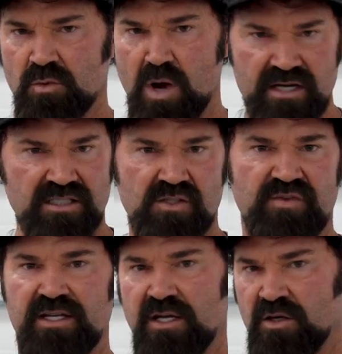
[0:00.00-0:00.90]
watch his
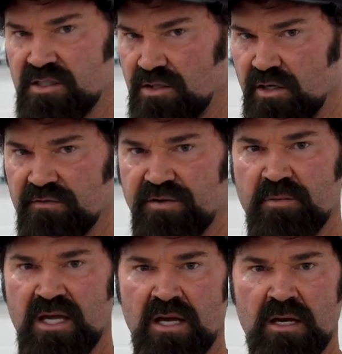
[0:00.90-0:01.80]
videos, learn
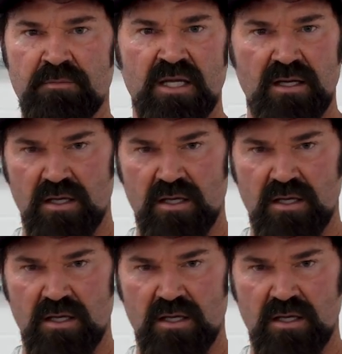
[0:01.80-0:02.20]
from him.